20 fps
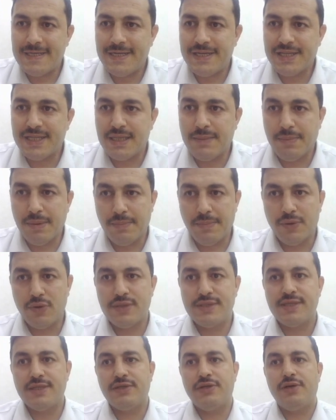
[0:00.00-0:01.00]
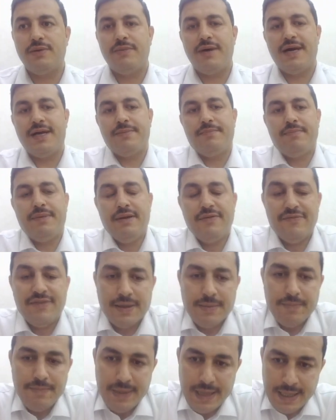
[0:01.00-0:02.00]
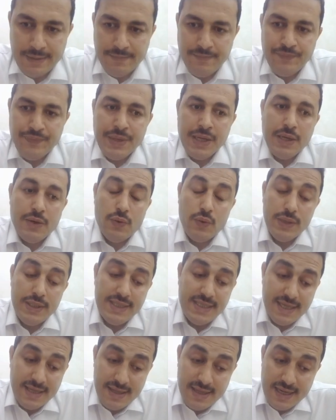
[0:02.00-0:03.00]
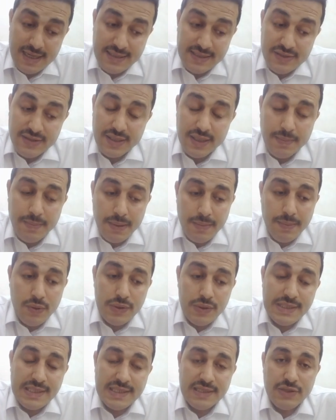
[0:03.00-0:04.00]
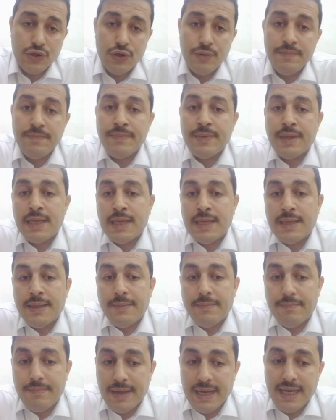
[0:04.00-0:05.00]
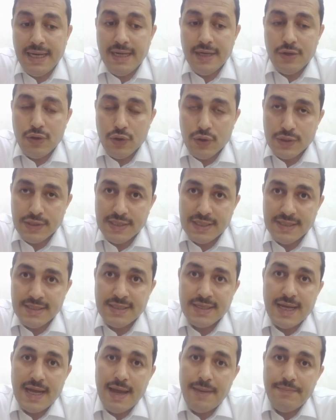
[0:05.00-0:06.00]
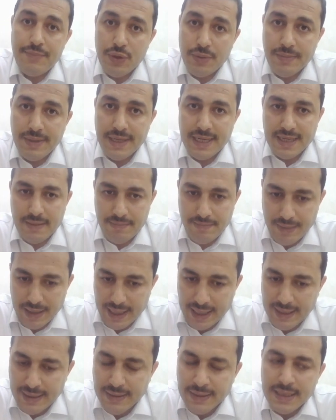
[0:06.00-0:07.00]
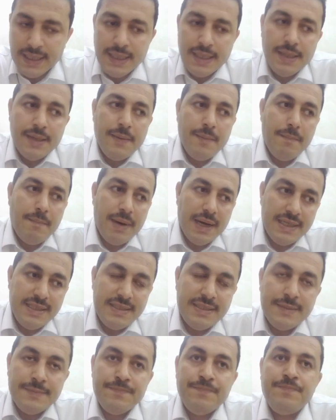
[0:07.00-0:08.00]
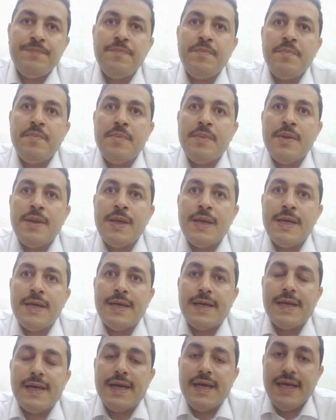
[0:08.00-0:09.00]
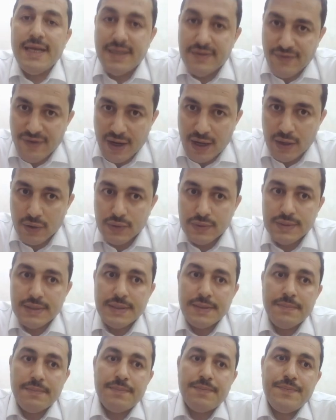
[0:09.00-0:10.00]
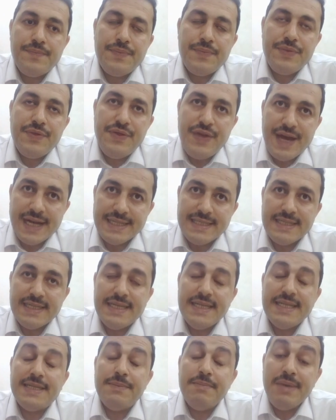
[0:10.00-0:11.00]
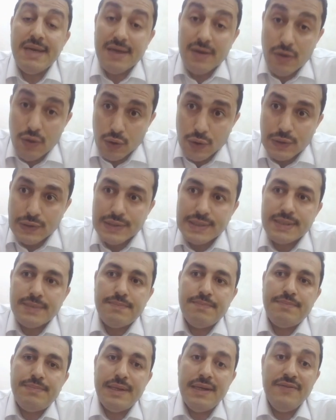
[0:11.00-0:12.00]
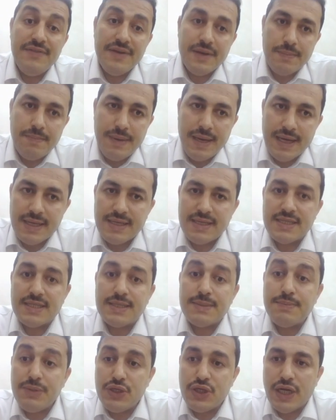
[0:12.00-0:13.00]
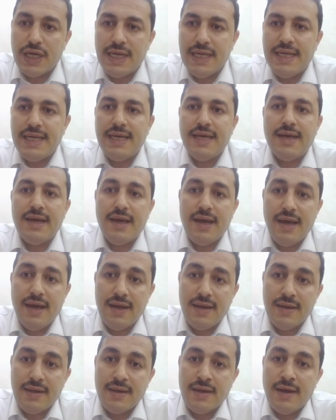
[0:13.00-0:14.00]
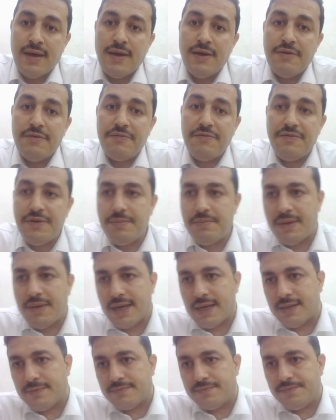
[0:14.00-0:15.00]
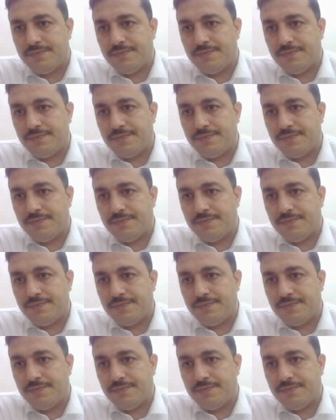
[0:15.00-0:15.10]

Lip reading: Irritable bowel syndrome and pelvic pain. We said that irritable bowel syndrome mainly causes abdominal pain, but it found that it may cause pelvic pain, especially in female.